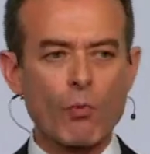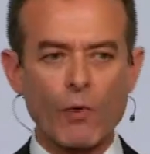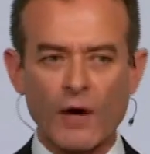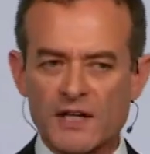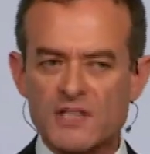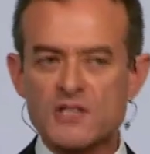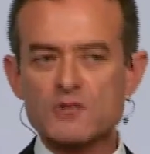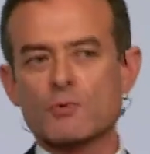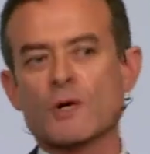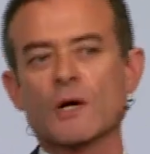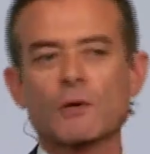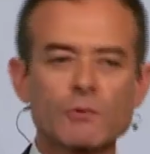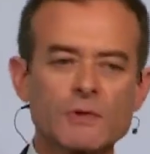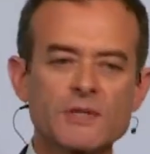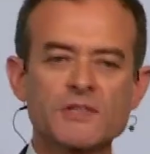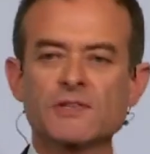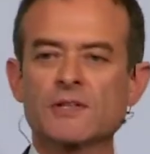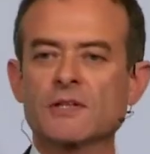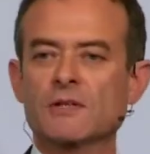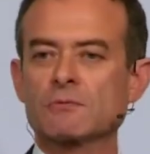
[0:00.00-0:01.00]
One is what
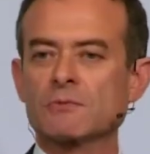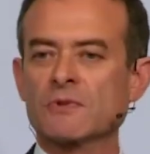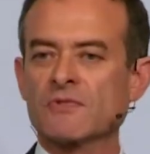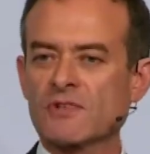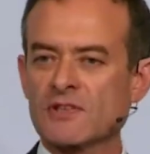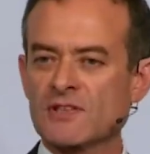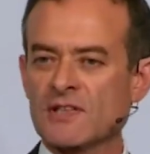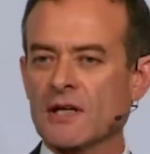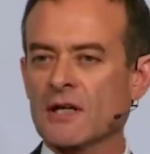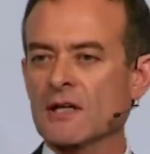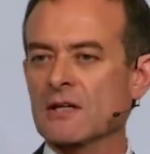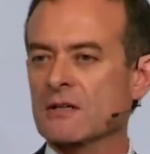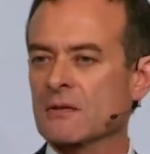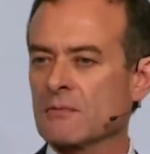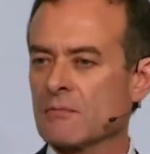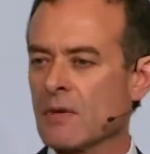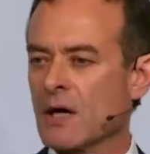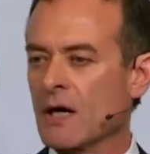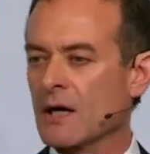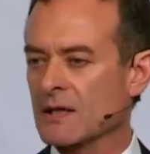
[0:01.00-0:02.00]
we did with the
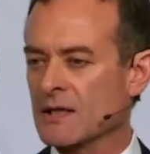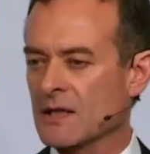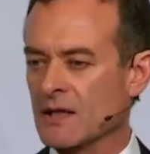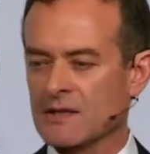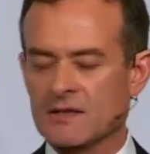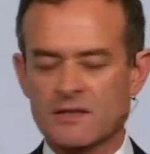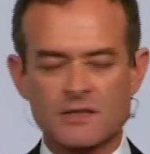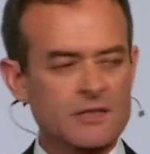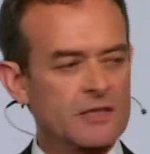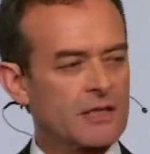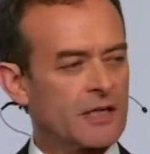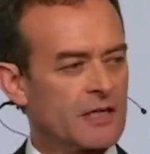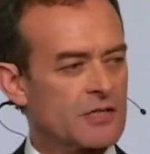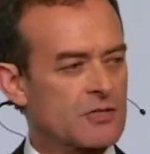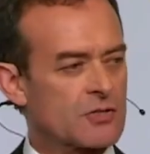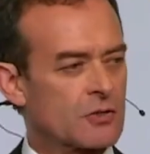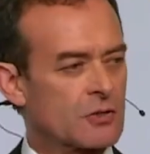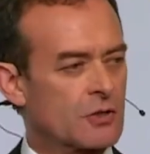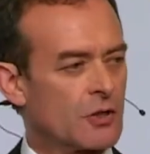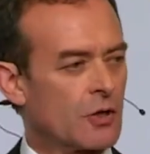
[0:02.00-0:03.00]
telecom market
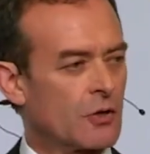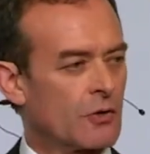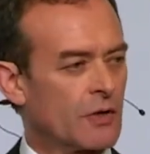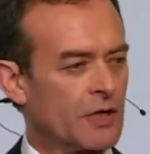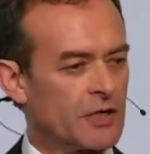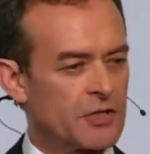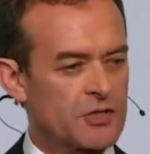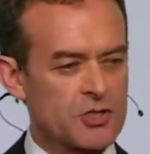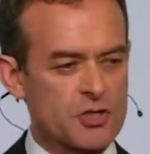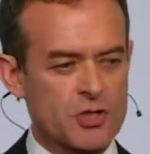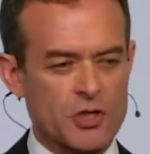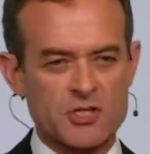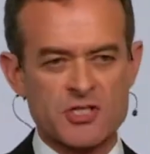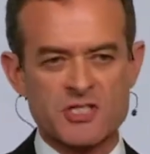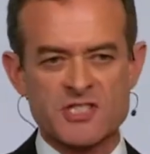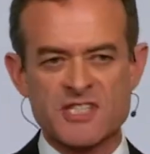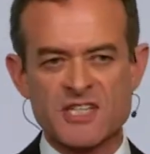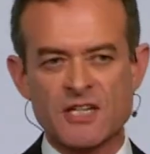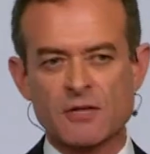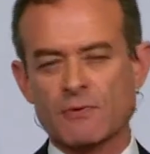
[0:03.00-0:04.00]
decades ago, and it's
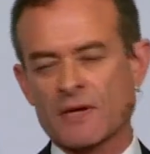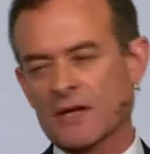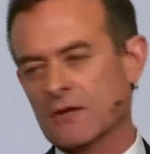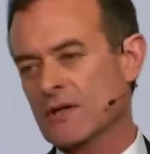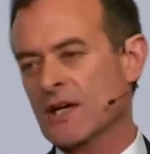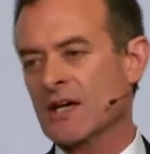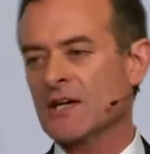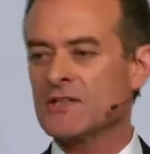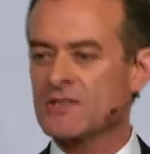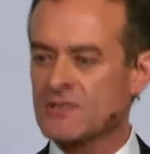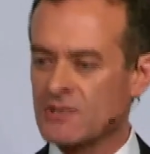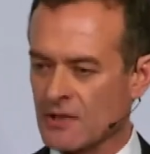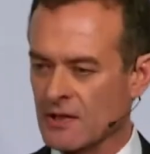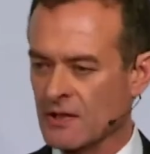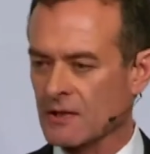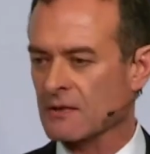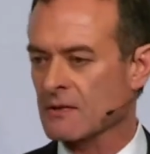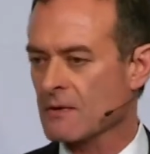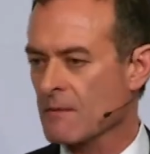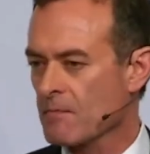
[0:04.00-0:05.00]
just
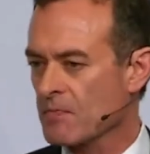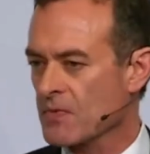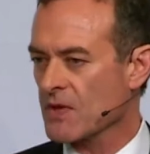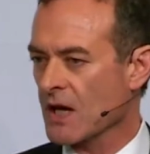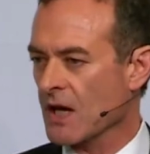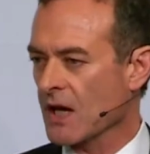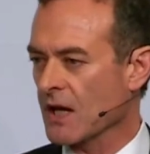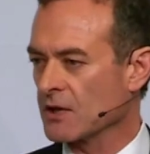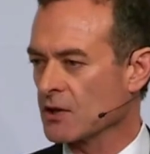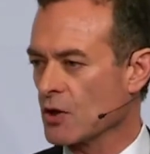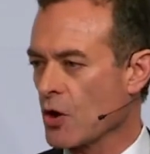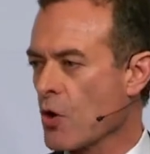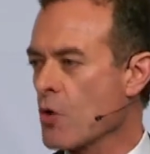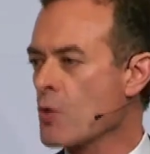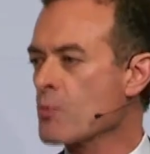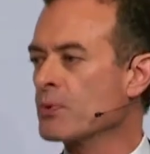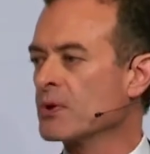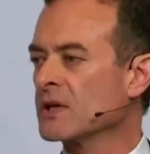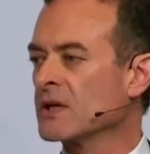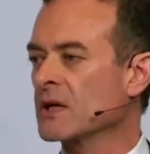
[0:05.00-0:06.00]
deregulating and
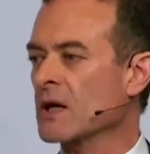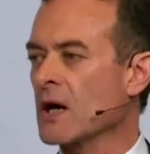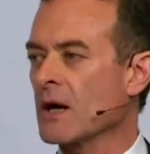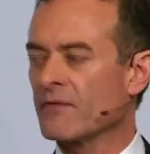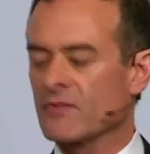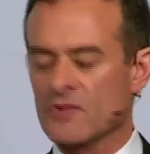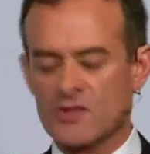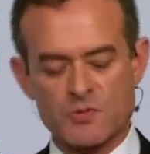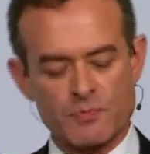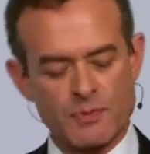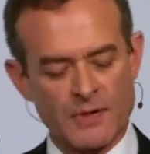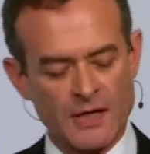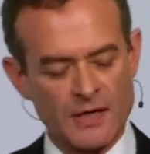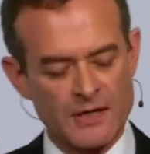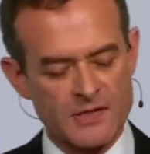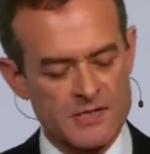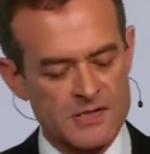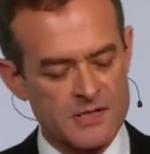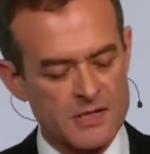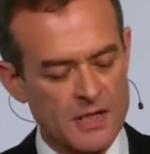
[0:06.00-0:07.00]
opening up the
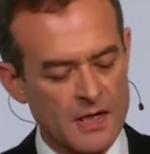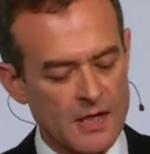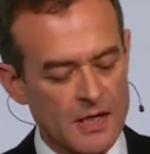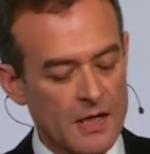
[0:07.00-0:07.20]
space.